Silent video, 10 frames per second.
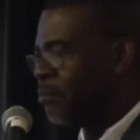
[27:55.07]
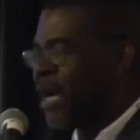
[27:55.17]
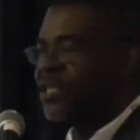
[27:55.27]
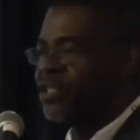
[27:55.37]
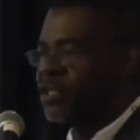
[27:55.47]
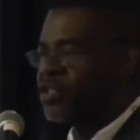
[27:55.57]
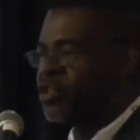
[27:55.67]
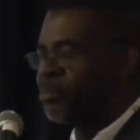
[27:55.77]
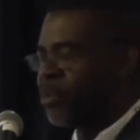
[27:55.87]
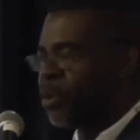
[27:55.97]
marginal
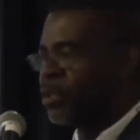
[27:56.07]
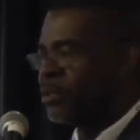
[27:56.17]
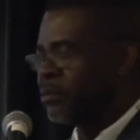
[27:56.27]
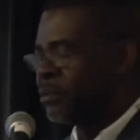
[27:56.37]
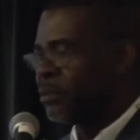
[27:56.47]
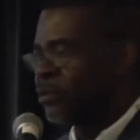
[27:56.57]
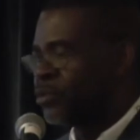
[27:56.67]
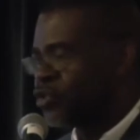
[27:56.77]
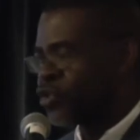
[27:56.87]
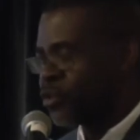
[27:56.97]
support
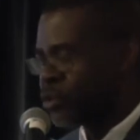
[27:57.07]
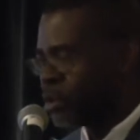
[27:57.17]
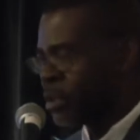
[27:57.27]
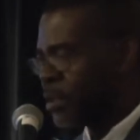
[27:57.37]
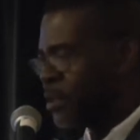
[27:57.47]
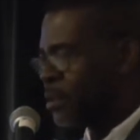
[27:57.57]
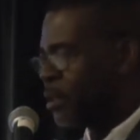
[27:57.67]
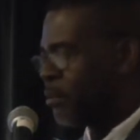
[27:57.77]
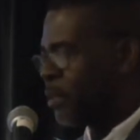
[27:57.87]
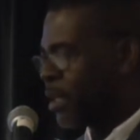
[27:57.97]
to schools
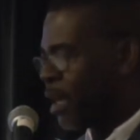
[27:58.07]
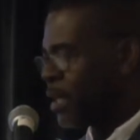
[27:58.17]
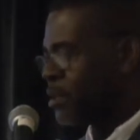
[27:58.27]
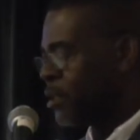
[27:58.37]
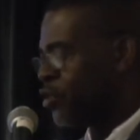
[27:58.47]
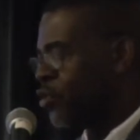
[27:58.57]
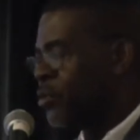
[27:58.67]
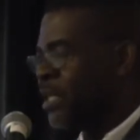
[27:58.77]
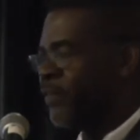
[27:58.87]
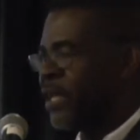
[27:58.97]
because the
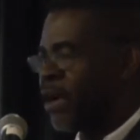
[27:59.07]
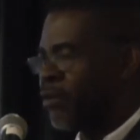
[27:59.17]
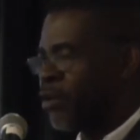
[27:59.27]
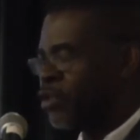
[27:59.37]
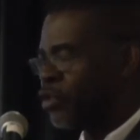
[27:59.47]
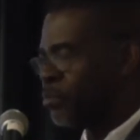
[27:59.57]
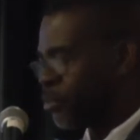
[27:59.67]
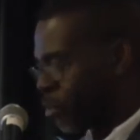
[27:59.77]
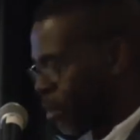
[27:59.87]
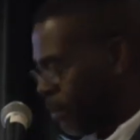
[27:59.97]
schools have an agricultural
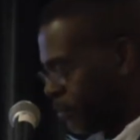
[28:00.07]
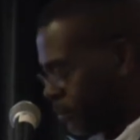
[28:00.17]
program.